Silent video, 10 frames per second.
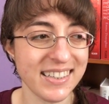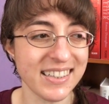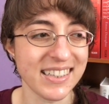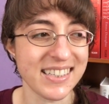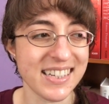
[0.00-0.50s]

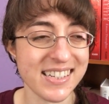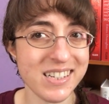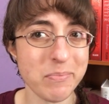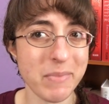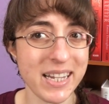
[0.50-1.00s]
it
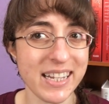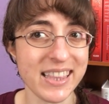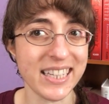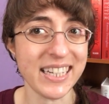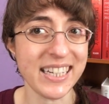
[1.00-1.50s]
doesn't make it
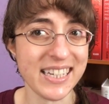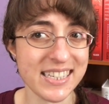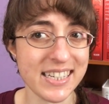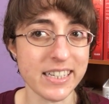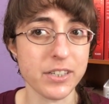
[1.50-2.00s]
the
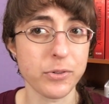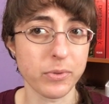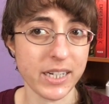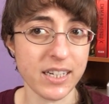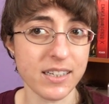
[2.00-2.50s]
easiest
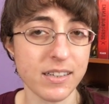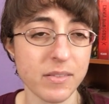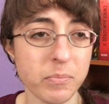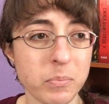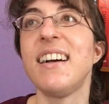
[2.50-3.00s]
read.
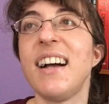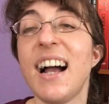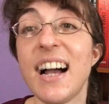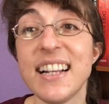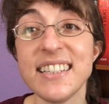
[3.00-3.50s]

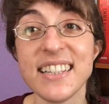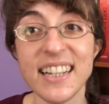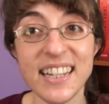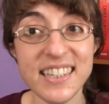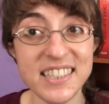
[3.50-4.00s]
And
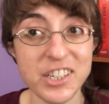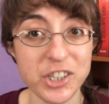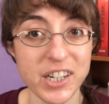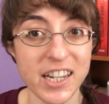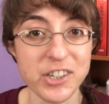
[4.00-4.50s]
in
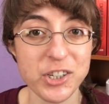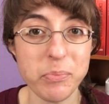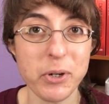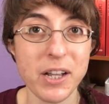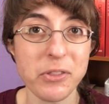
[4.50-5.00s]
addition, I should
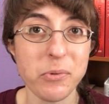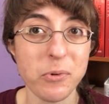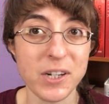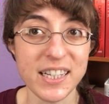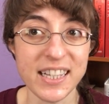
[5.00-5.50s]
put out the
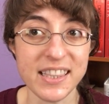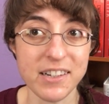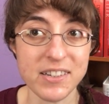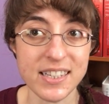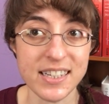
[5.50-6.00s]
warning that
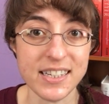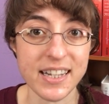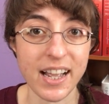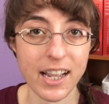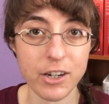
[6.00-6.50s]
there is an
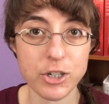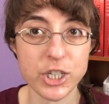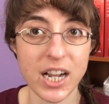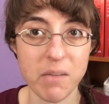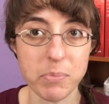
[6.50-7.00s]
entire
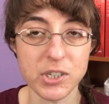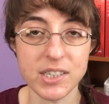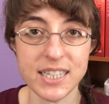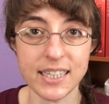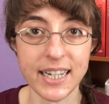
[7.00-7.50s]
chapter
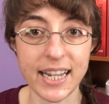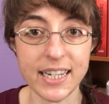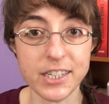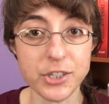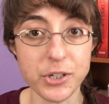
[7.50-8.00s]

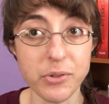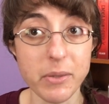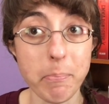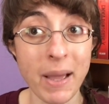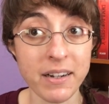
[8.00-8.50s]
dedicated to
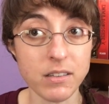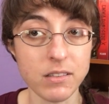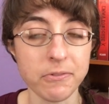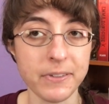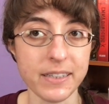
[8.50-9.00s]
the
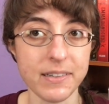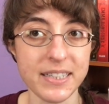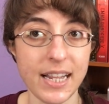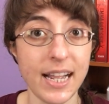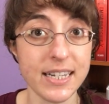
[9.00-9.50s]
medical
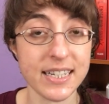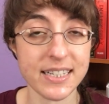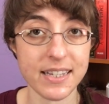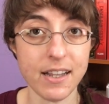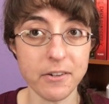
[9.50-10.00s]
field and
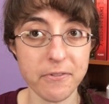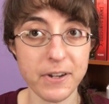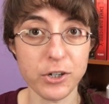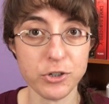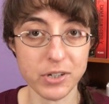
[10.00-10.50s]
its
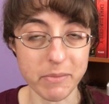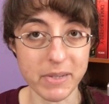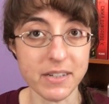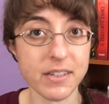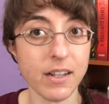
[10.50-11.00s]
unfair
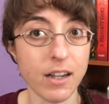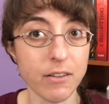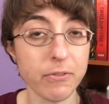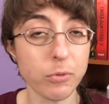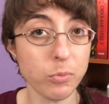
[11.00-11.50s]
treatment
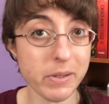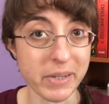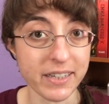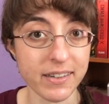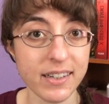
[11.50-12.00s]
of women.